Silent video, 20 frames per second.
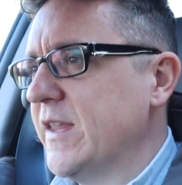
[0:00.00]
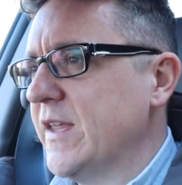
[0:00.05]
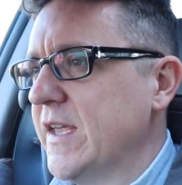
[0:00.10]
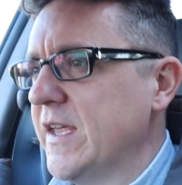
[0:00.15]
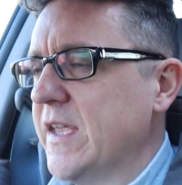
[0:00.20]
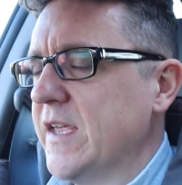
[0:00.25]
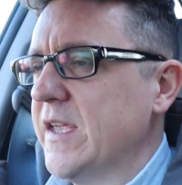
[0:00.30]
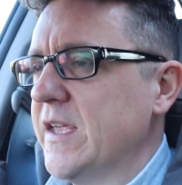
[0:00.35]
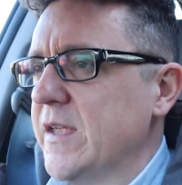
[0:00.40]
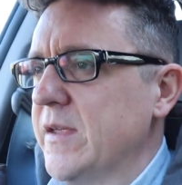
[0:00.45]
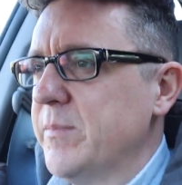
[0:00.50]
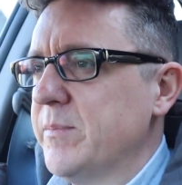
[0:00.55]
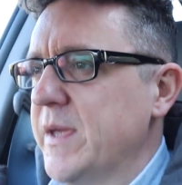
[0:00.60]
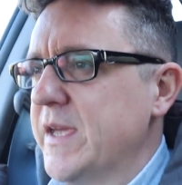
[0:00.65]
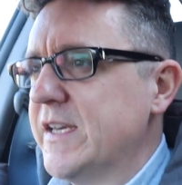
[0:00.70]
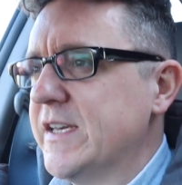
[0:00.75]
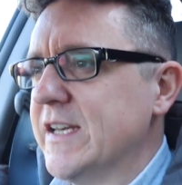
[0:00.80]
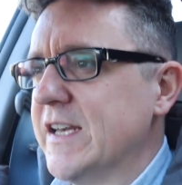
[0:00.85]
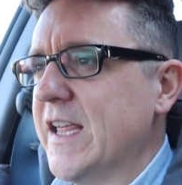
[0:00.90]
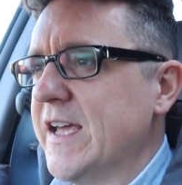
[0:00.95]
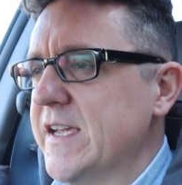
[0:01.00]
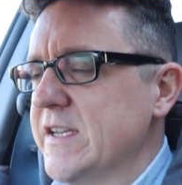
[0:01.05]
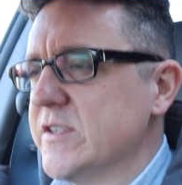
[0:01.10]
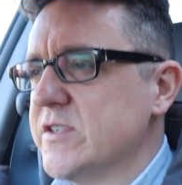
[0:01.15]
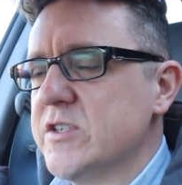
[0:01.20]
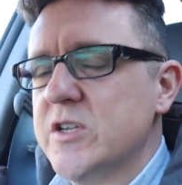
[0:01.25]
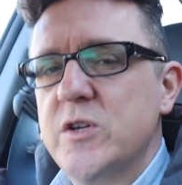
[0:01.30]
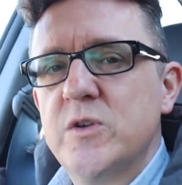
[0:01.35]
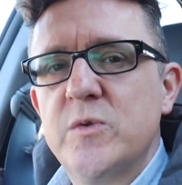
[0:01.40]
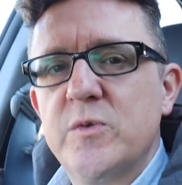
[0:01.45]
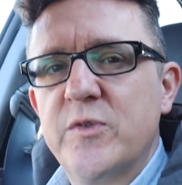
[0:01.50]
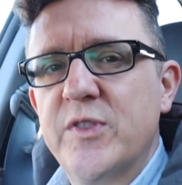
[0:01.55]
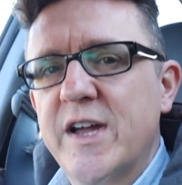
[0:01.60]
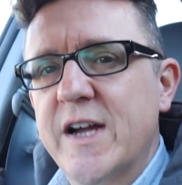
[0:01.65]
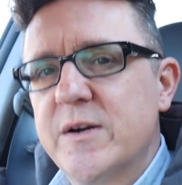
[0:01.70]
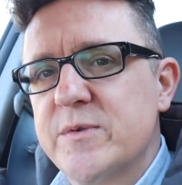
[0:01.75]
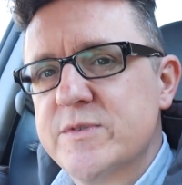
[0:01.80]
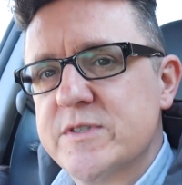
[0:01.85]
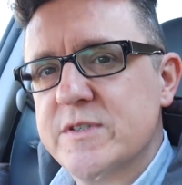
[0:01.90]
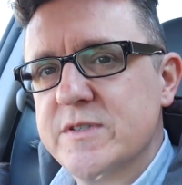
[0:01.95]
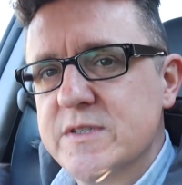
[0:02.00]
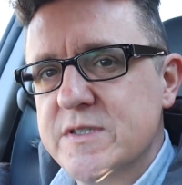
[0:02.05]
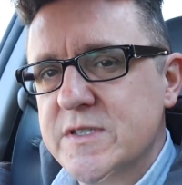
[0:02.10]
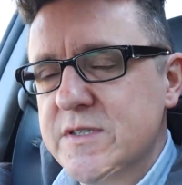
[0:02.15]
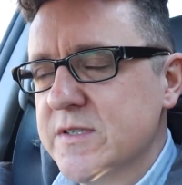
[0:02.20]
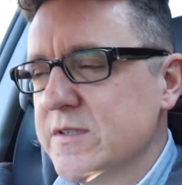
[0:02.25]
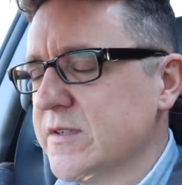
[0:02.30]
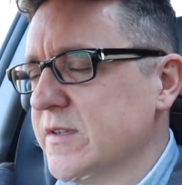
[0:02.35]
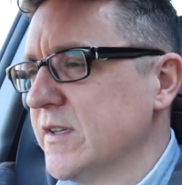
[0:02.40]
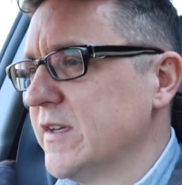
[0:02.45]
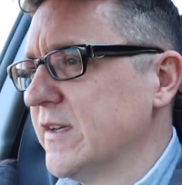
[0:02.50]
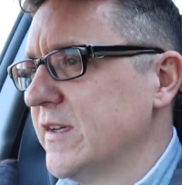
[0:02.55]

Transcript: the mid-late 2000s,